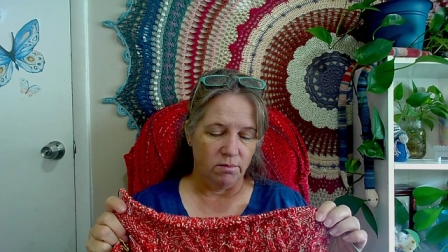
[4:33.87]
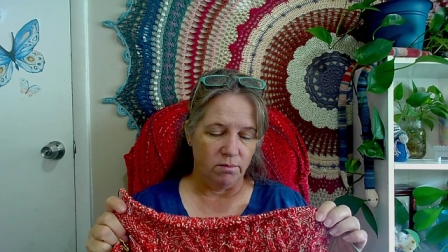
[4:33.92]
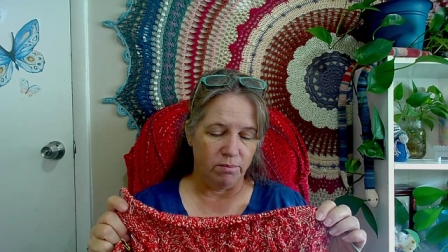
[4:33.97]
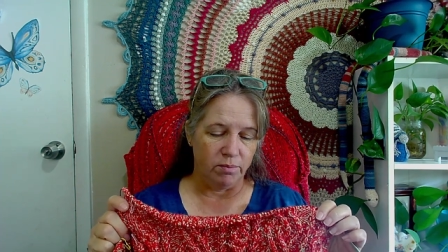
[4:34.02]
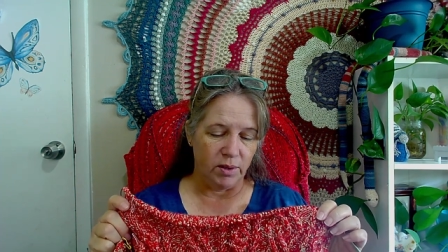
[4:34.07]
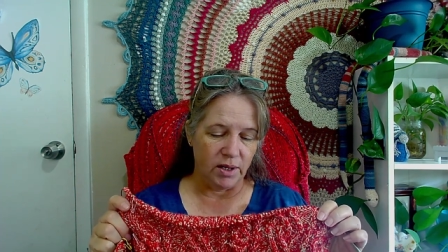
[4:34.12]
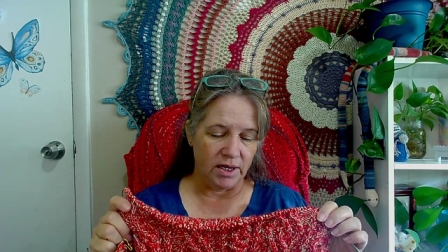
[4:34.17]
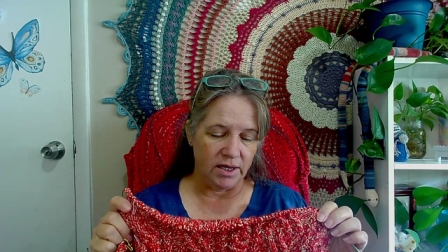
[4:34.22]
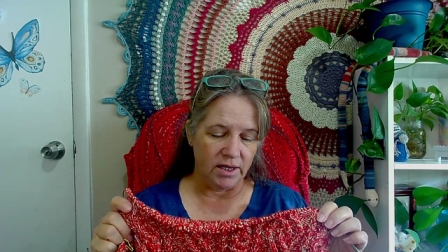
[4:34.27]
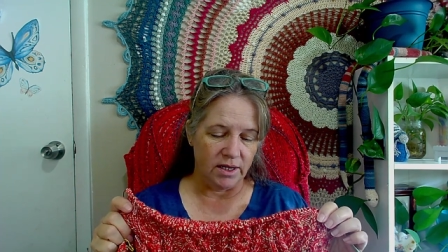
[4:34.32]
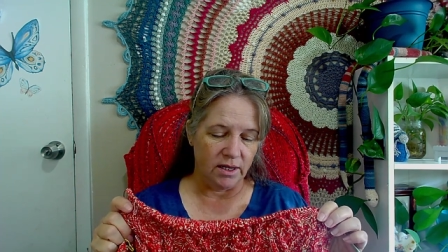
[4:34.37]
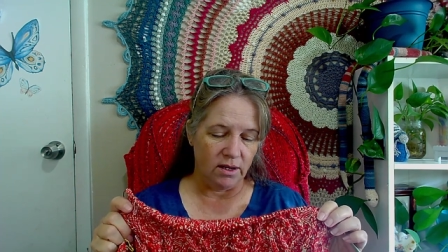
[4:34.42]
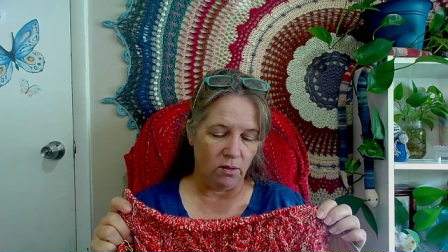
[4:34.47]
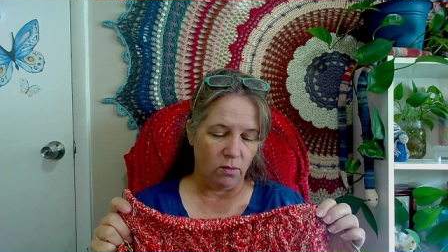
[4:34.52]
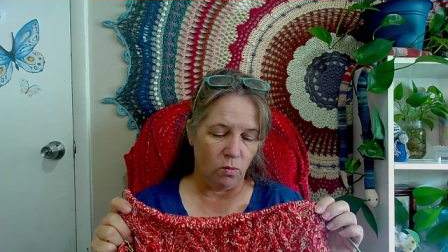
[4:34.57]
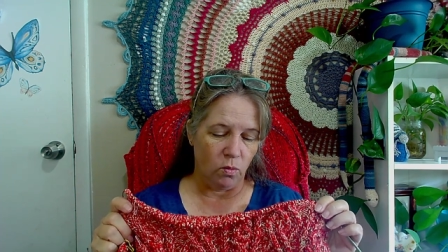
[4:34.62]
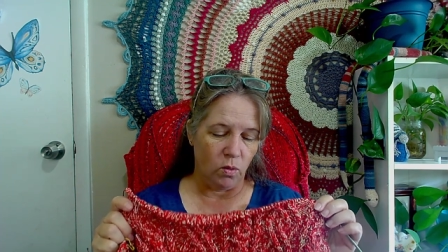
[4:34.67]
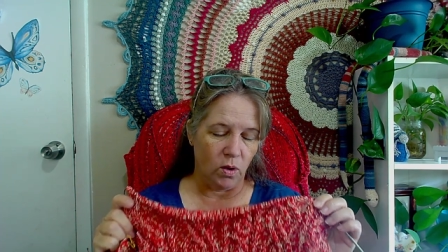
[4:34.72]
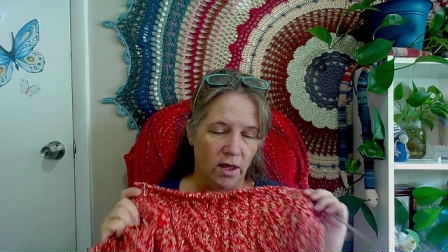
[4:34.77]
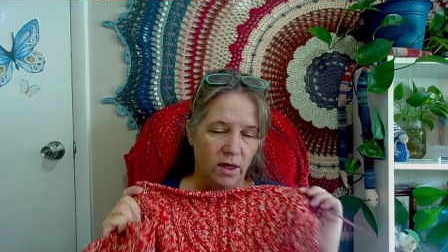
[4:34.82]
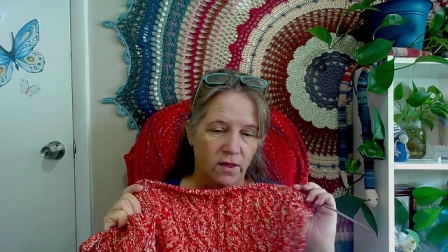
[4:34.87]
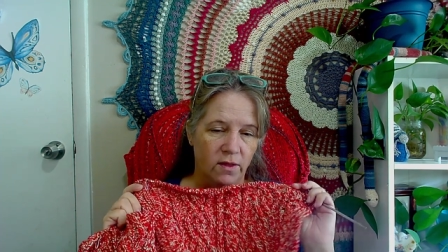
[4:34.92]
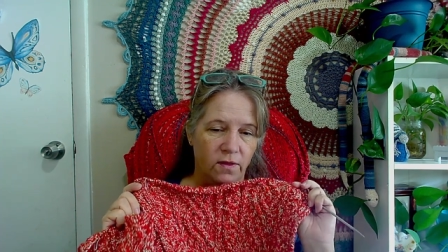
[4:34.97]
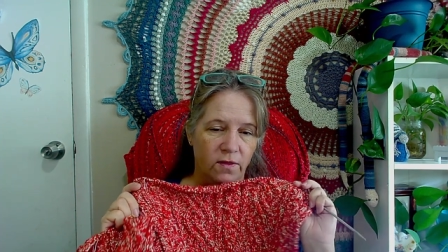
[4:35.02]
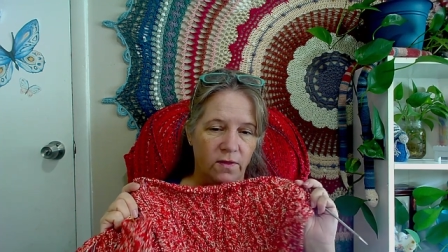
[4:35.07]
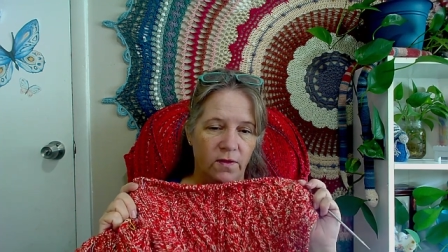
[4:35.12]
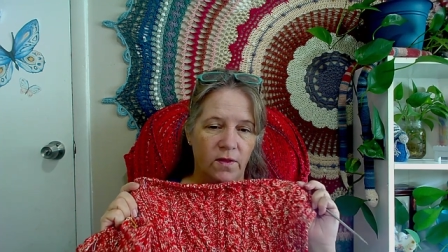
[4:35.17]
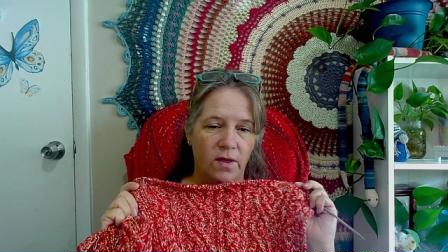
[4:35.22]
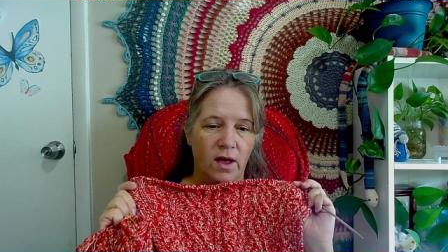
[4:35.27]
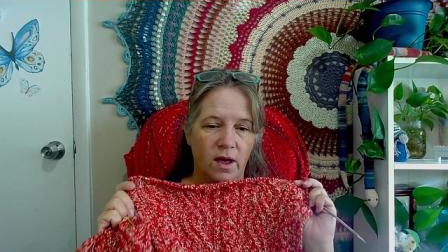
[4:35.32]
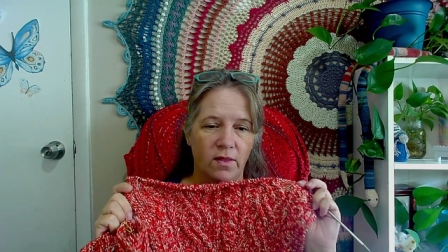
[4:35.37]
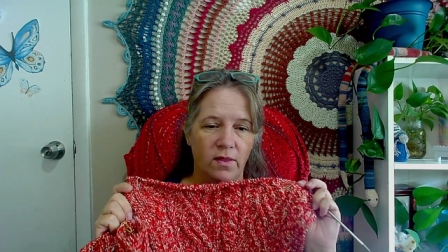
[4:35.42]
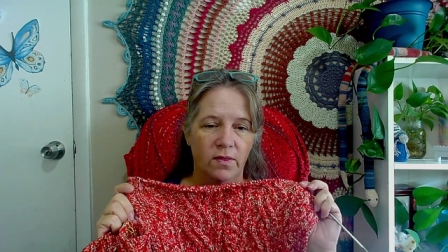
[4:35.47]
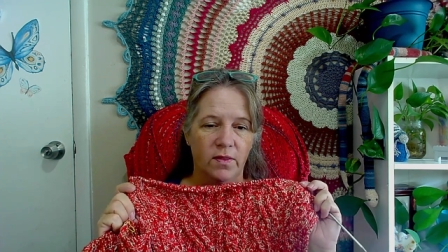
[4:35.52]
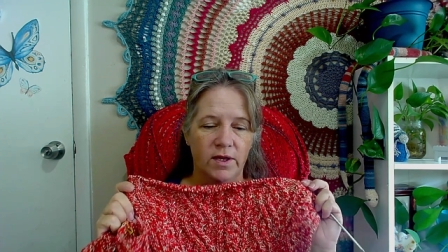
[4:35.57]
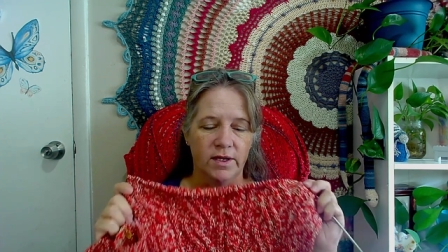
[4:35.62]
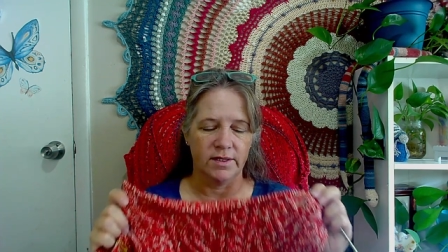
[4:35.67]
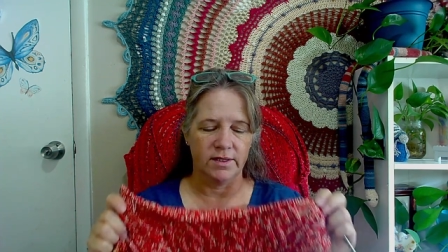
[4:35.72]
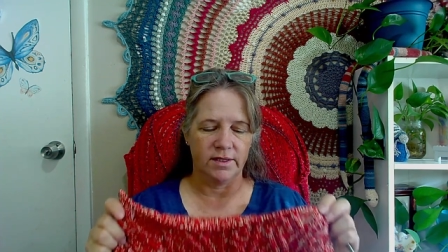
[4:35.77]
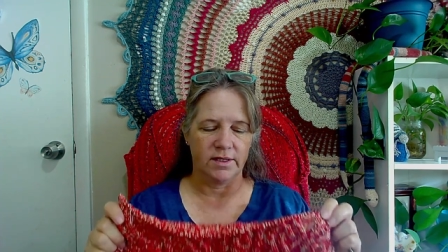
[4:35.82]
but with
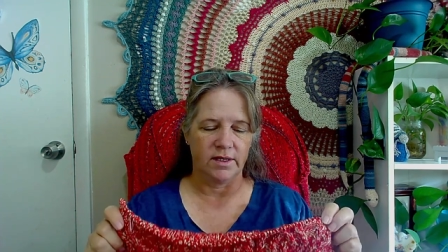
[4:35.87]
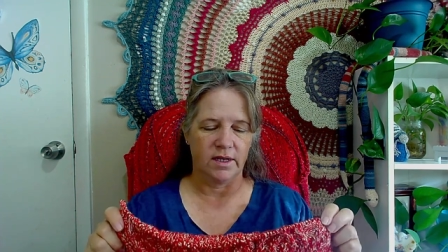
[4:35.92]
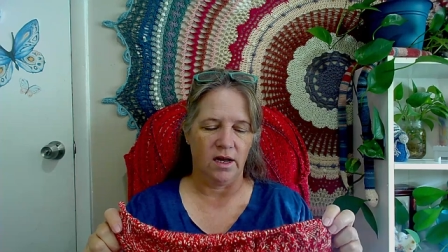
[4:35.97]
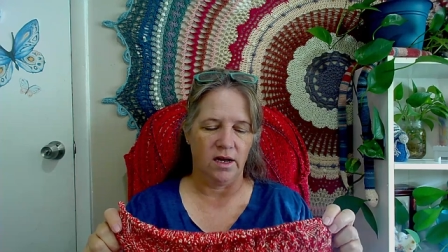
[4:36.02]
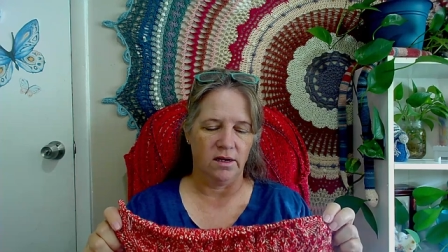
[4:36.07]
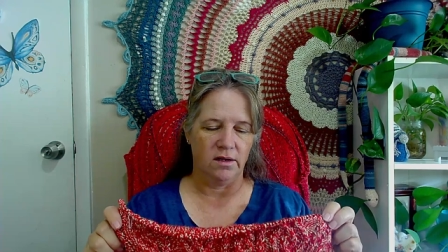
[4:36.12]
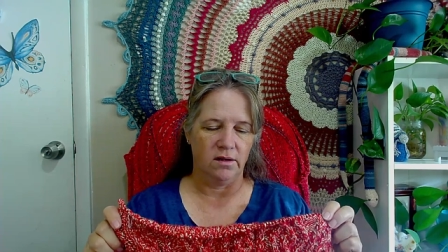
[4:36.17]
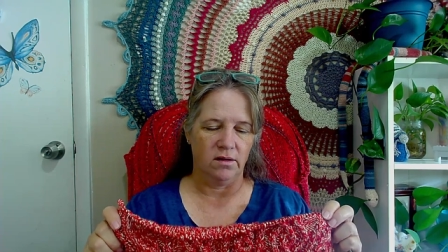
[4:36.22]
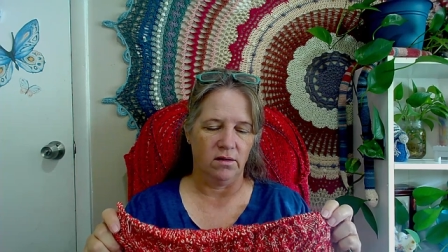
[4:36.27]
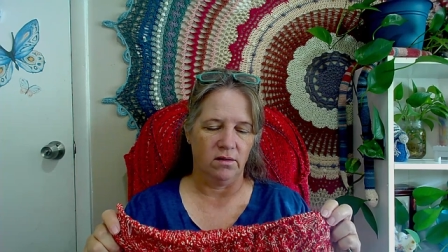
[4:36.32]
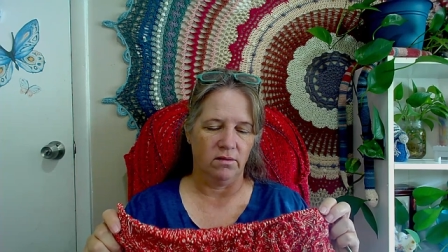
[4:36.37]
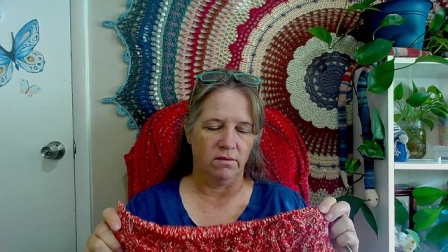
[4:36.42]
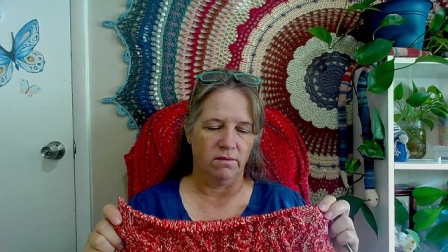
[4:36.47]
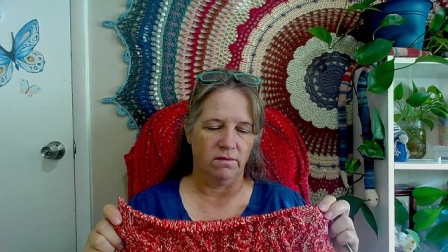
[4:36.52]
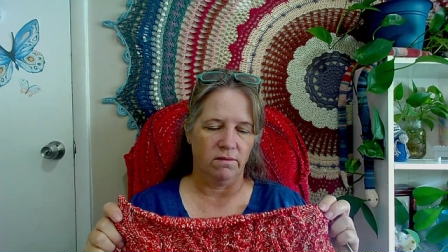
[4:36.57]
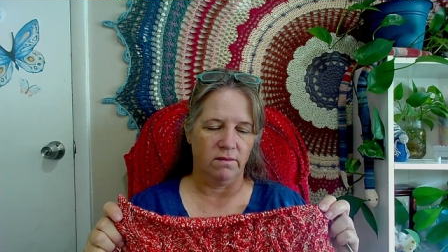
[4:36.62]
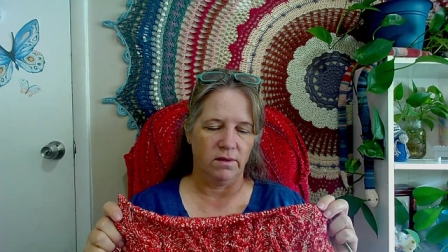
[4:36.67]
this kind of